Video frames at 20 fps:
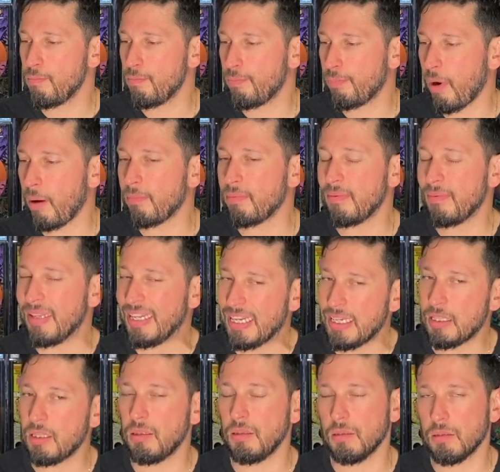
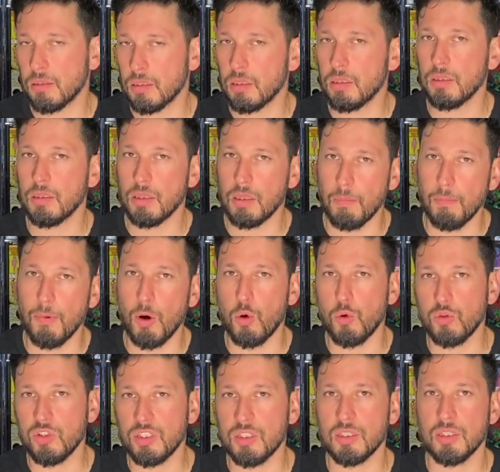probably the
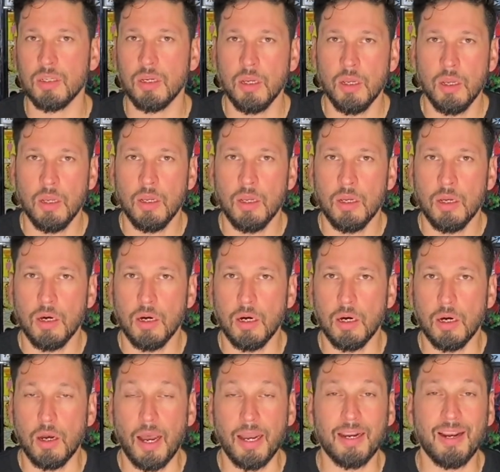most
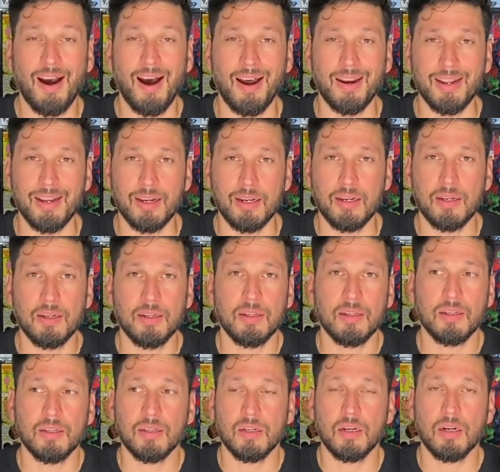iconic
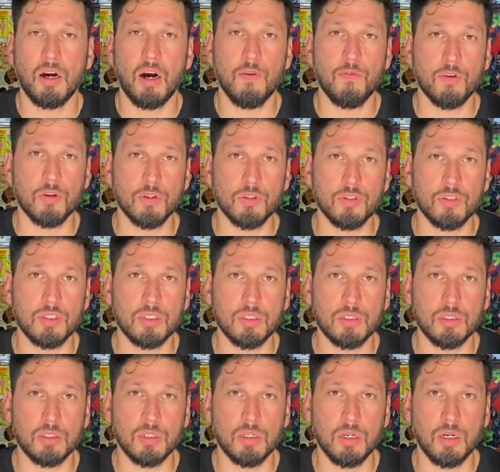covers
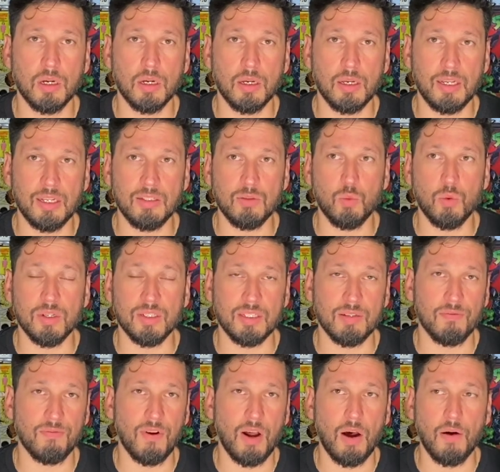he was
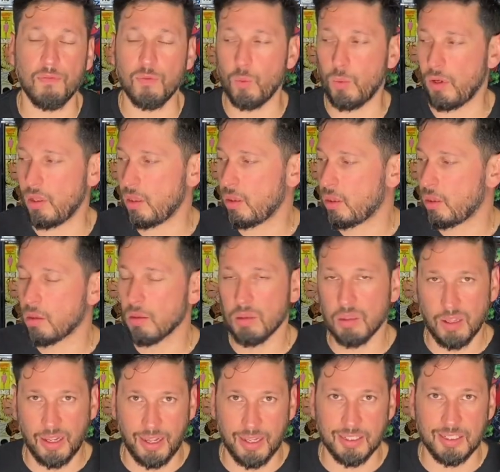involved with.
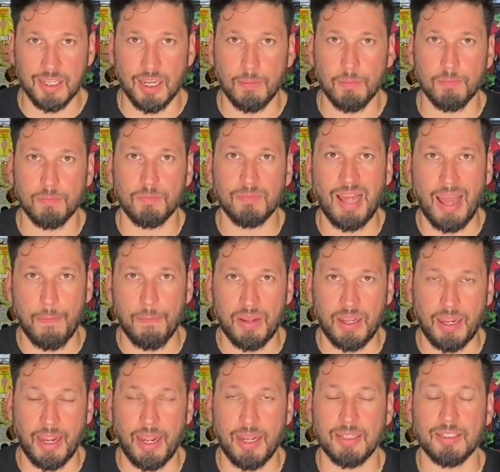ASM, that
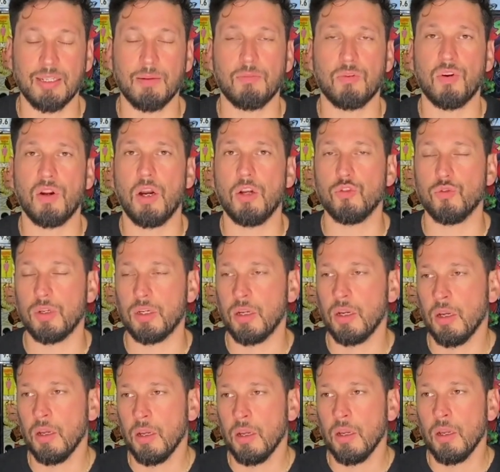being ASM 300
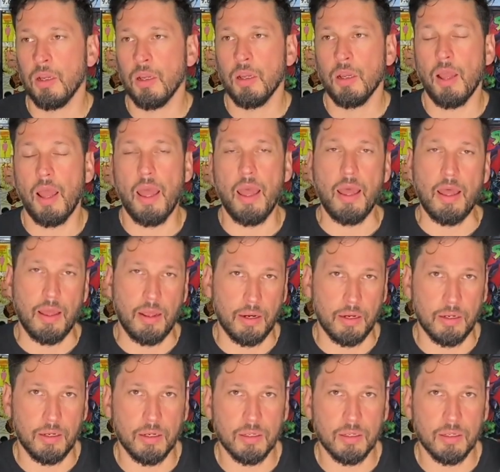and